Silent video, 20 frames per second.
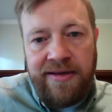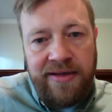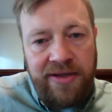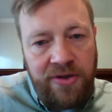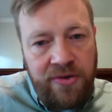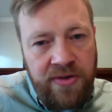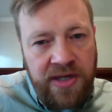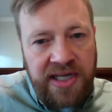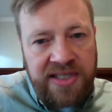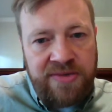
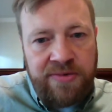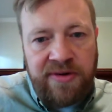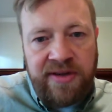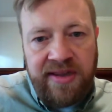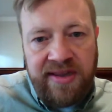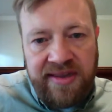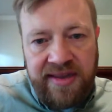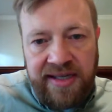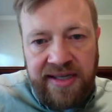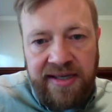You guys were
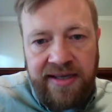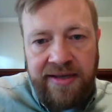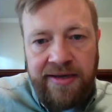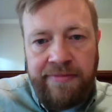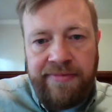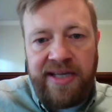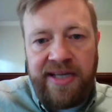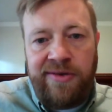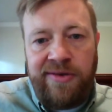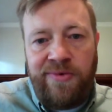thinking
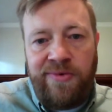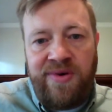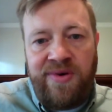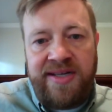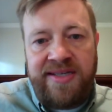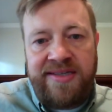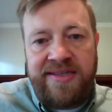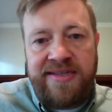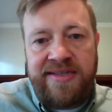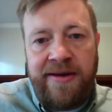about the
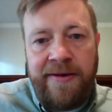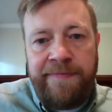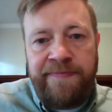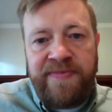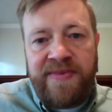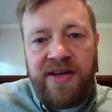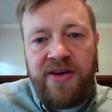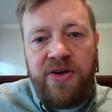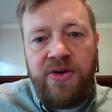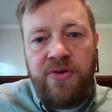ones
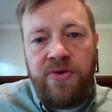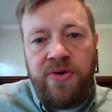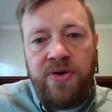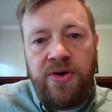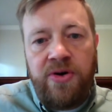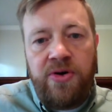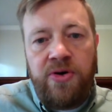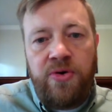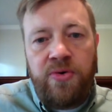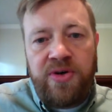who
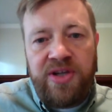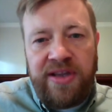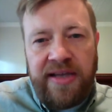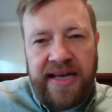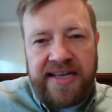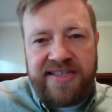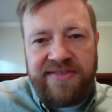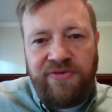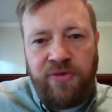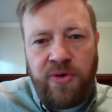were
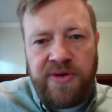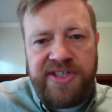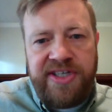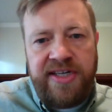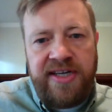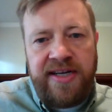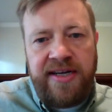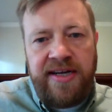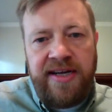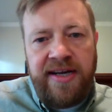less
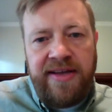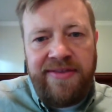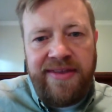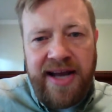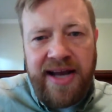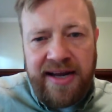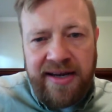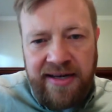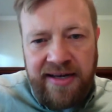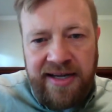fortunate, that
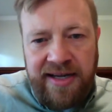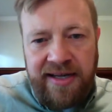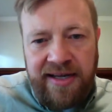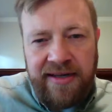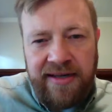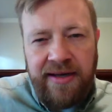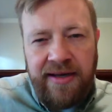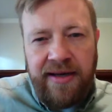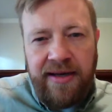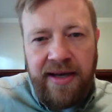had a
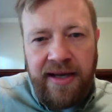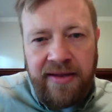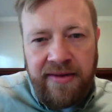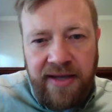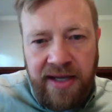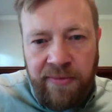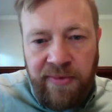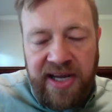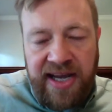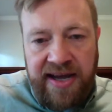need,
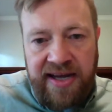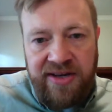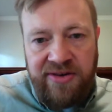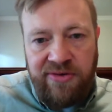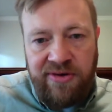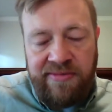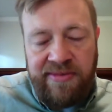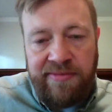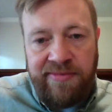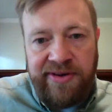and we had
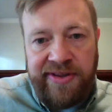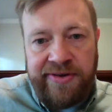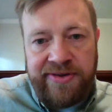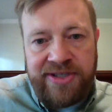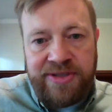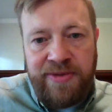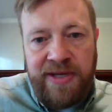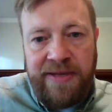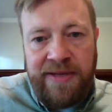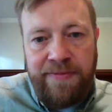to remember
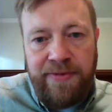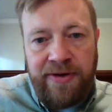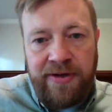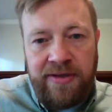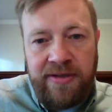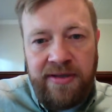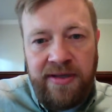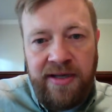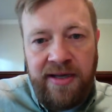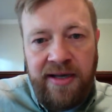those people.
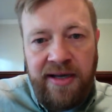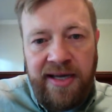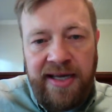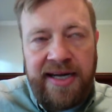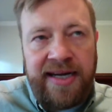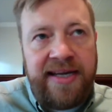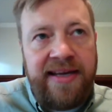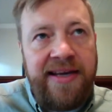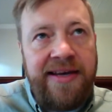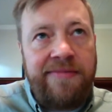And
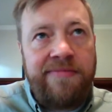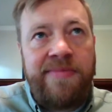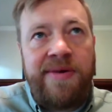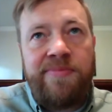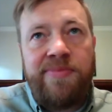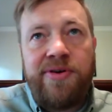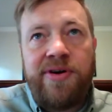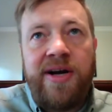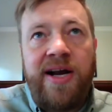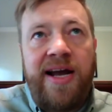I
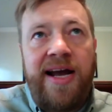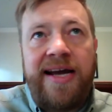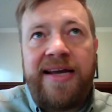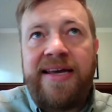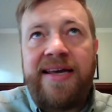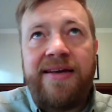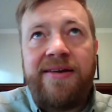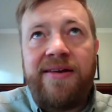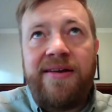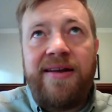
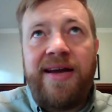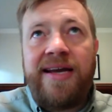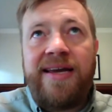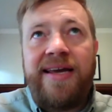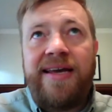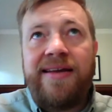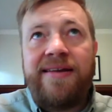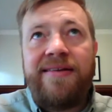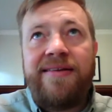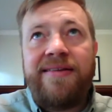
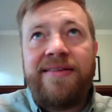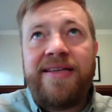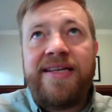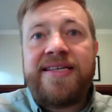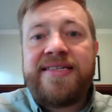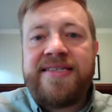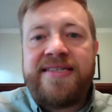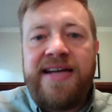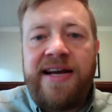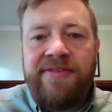can't
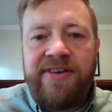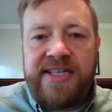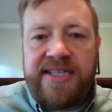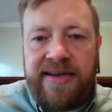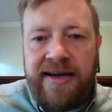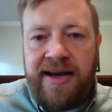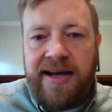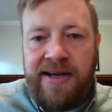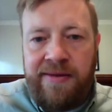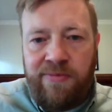list every
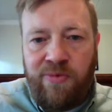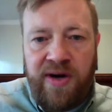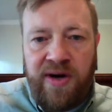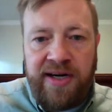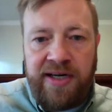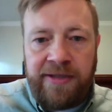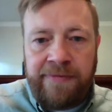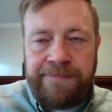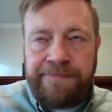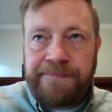time
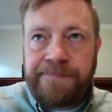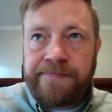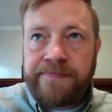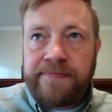where,